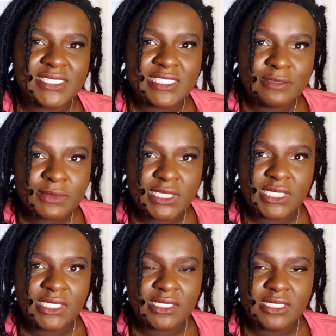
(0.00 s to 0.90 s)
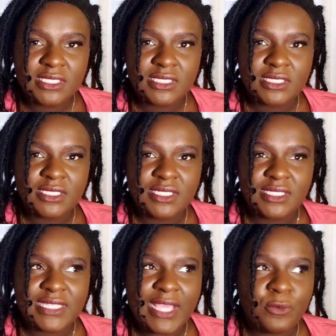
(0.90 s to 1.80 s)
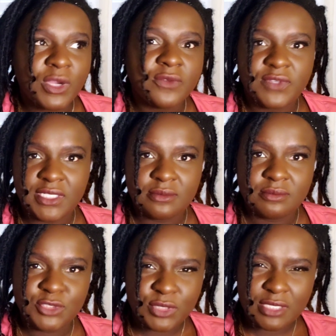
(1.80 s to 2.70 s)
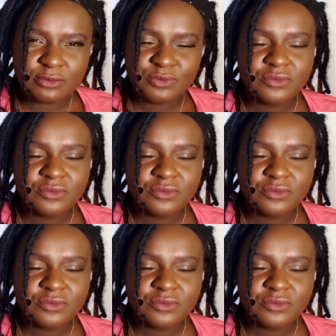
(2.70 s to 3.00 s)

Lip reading: something that worked for them, you know.